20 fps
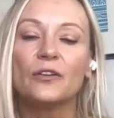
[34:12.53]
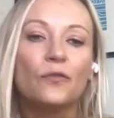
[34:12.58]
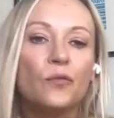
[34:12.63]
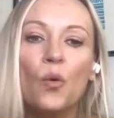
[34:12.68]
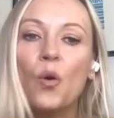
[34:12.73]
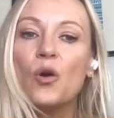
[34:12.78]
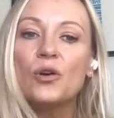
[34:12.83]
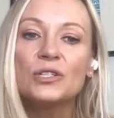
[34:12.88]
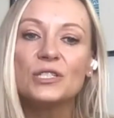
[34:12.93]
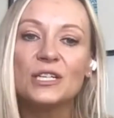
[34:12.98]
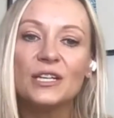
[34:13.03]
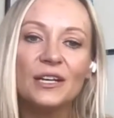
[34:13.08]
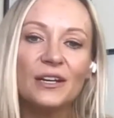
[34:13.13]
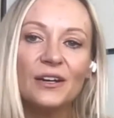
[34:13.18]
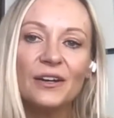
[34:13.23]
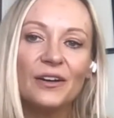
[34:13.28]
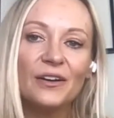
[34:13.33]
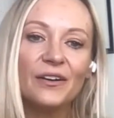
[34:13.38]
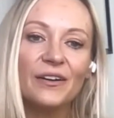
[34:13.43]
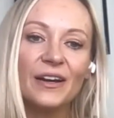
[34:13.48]
of
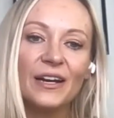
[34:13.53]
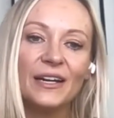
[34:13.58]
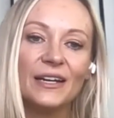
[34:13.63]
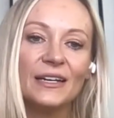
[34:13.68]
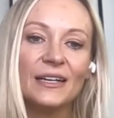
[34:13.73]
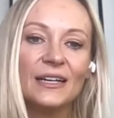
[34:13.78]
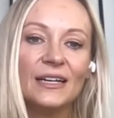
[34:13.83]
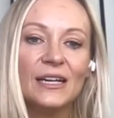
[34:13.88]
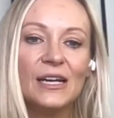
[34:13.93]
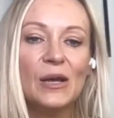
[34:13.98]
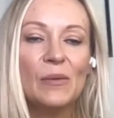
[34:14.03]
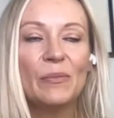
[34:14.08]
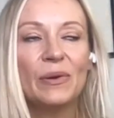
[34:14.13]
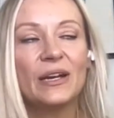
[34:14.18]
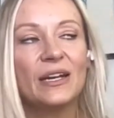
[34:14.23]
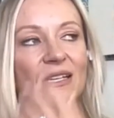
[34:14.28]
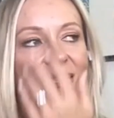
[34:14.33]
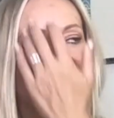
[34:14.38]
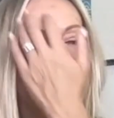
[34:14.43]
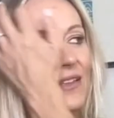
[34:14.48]
water,
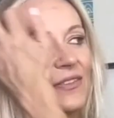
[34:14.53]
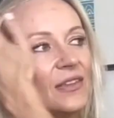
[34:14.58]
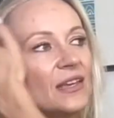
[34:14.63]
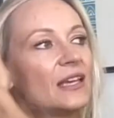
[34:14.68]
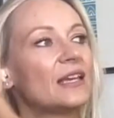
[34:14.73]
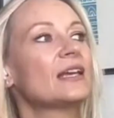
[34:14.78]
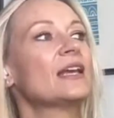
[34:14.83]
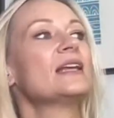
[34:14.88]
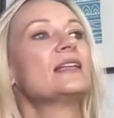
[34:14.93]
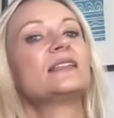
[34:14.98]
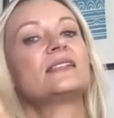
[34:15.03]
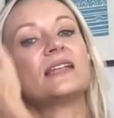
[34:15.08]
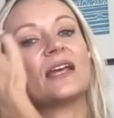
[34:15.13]
but it's nothing,